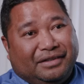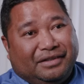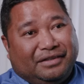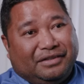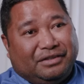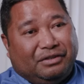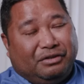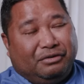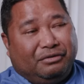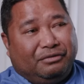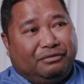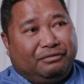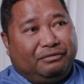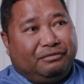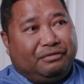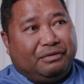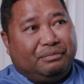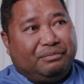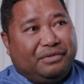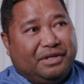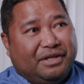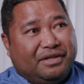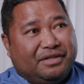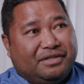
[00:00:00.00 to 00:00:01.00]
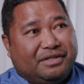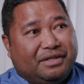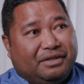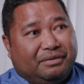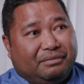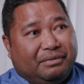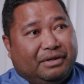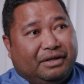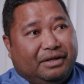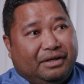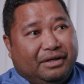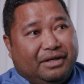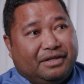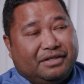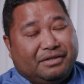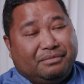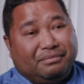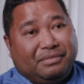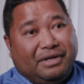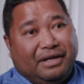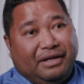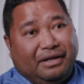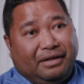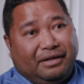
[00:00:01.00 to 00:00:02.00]
So for me as a
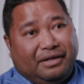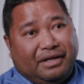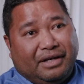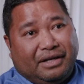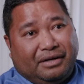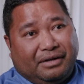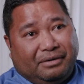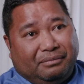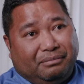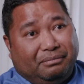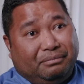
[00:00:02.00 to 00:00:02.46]
male carer,